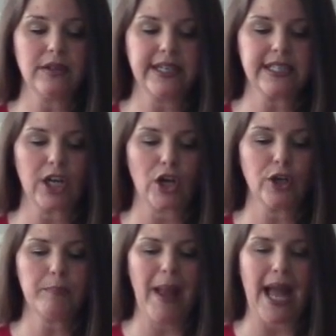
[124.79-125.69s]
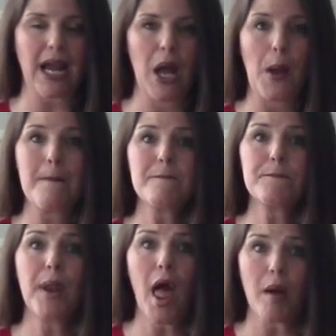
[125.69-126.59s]
landed on her back.
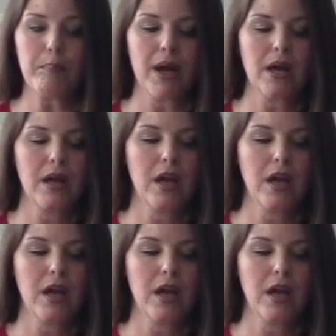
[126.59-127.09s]
Plop!